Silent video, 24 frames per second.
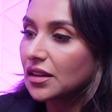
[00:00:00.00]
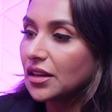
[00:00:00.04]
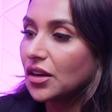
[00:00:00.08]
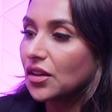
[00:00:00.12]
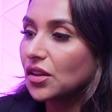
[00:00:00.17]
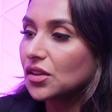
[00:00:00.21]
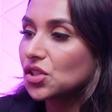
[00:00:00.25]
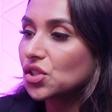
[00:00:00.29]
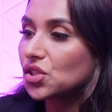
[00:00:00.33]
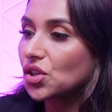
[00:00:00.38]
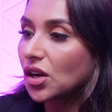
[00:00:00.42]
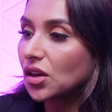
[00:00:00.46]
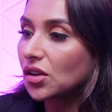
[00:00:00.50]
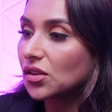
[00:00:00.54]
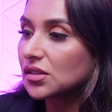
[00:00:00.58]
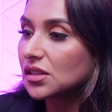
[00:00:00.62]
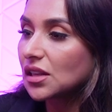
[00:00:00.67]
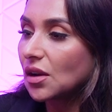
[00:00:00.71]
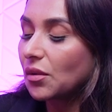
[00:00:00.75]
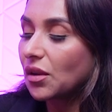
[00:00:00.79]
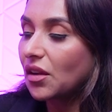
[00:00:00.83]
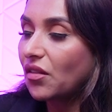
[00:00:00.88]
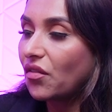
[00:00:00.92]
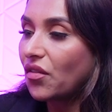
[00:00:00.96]
The struggles
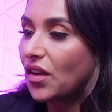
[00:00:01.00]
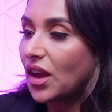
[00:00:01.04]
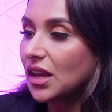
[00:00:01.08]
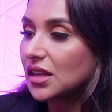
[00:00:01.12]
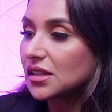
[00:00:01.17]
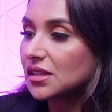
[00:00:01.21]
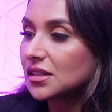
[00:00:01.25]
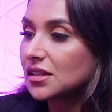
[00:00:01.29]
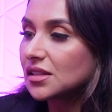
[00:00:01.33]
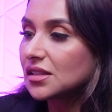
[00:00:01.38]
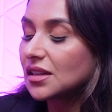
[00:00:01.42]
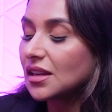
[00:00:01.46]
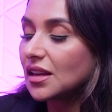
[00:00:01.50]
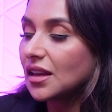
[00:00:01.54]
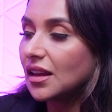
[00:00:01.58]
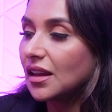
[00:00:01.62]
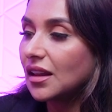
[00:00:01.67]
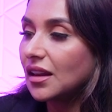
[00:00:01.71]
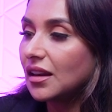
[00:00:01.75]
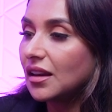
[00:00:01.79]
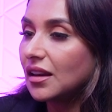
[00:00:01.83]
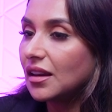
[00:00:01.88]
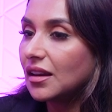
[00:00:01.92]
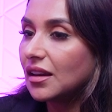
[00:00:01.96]
that we faced
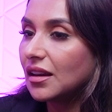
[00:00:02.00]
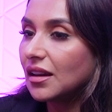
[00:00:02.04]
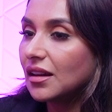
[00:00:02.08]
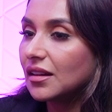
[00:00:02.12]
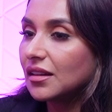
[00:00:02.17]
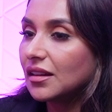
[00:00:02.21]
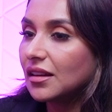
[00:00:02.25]
in,